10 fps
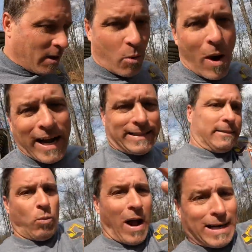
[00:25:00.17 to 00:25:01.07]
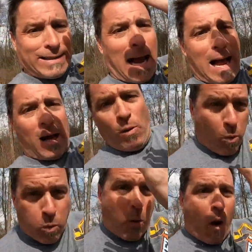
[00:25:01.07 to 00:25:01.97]
a whack it, whack
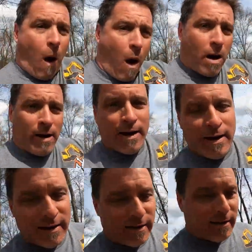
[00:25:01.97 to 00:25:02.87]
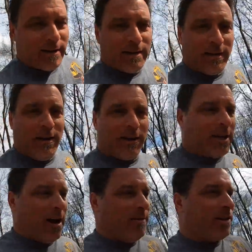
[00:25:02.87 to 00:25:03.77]
it Looked
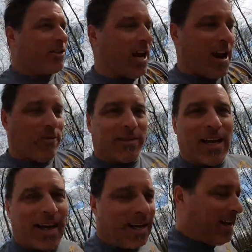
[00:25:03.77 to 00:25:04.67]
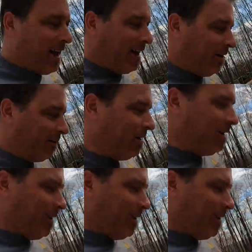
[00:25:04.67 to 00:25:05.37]
up and his chain was hanging down.